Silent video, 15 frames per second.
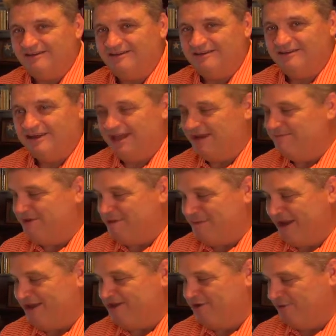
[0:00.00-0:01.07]
named
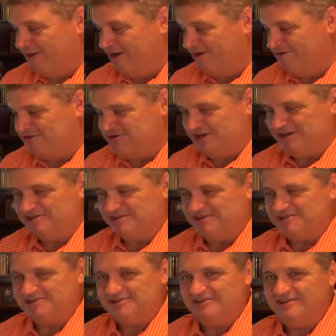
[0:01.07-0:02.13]
Emmanuel,
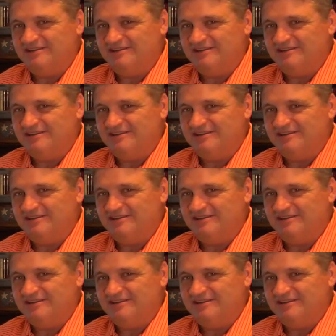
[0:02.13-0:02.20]
Jesus.